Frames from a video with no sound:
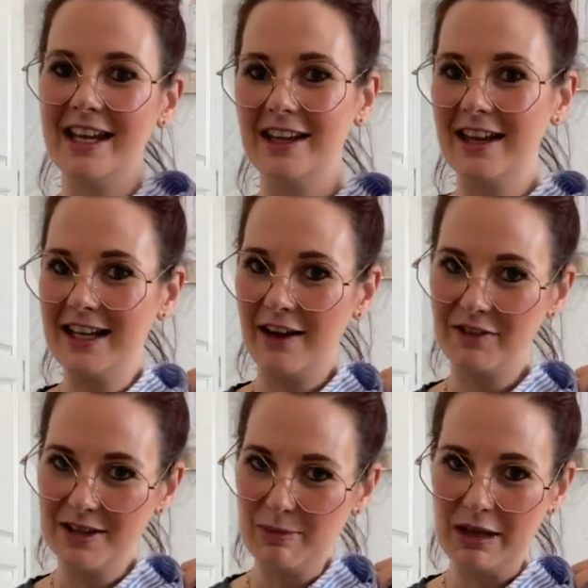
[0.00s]
and then you have
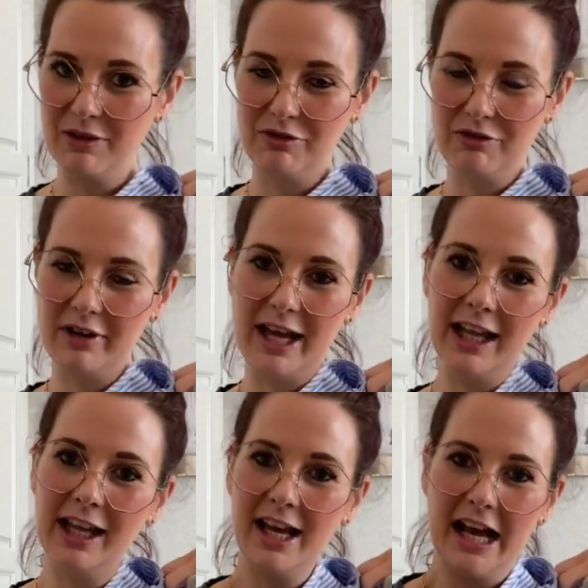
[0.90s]
this big
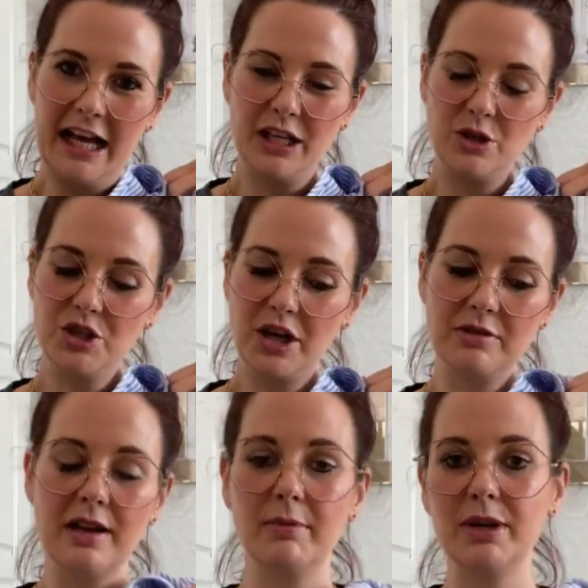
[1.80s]
frill, and it just shows
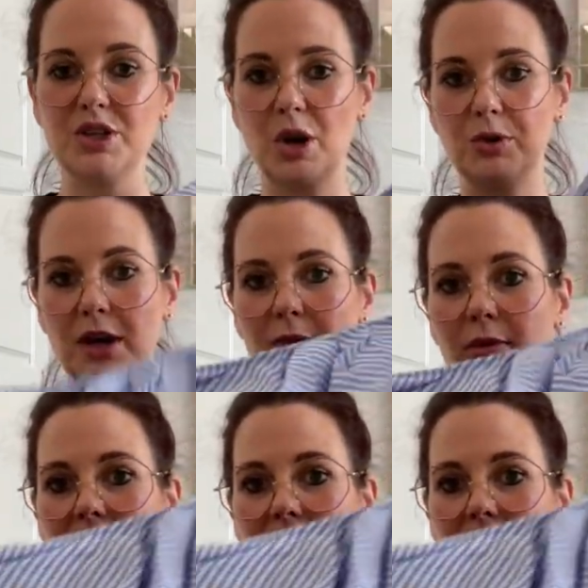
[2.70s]
a little bit of shoulder, but when